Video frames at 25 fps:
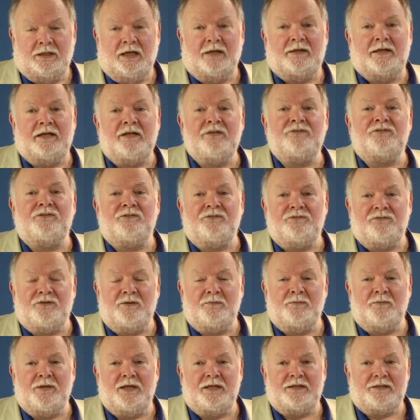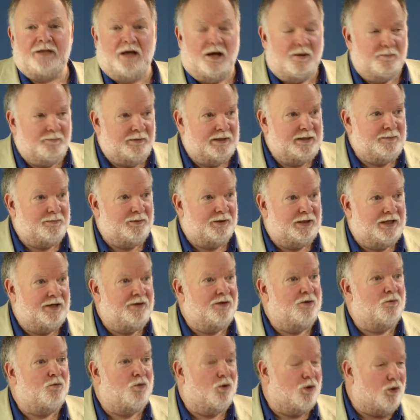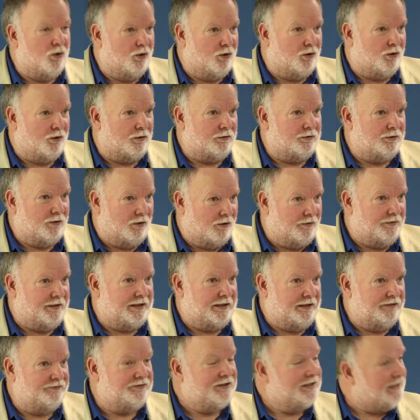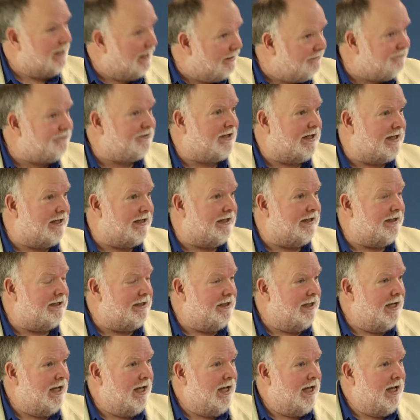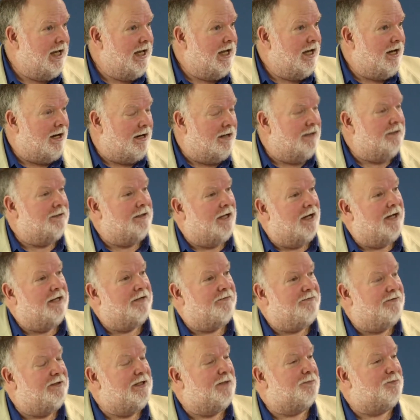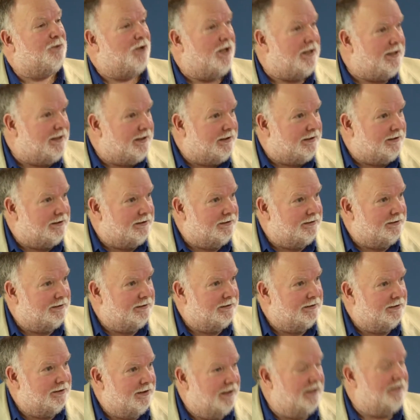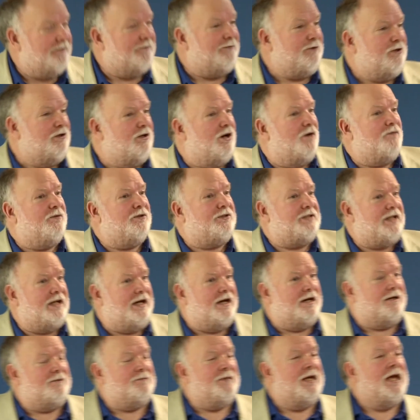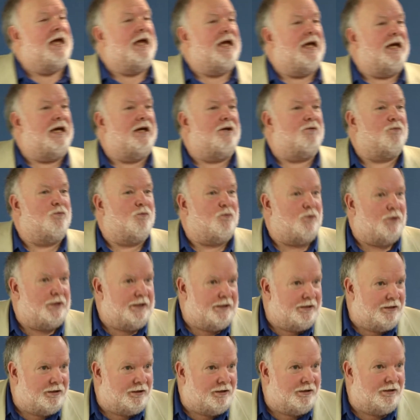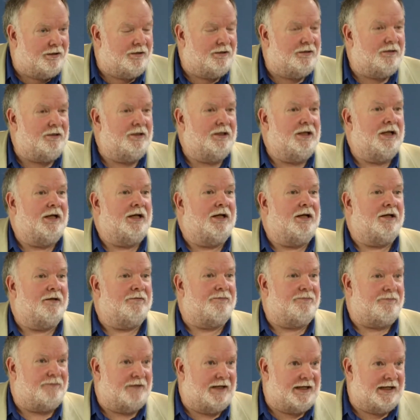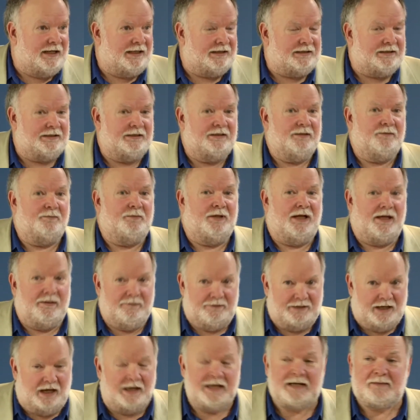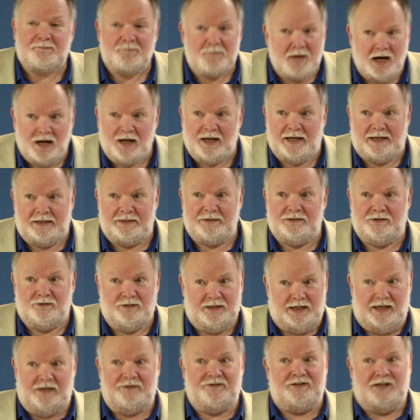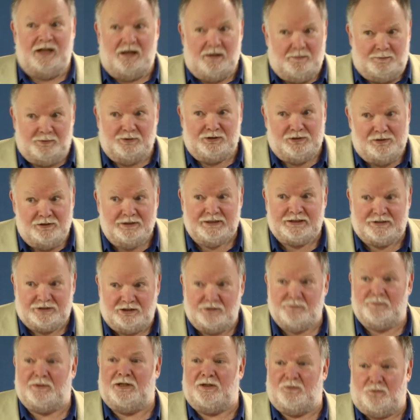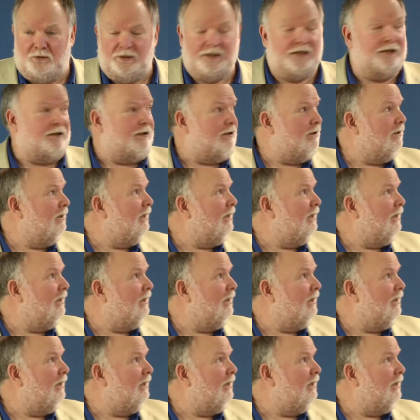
these are some of the top people in the world on this, and they say, unlike Philip Ruddock, that if viewed over time, it will affect behavior. Not it might, or it has an opportunity to, but it will.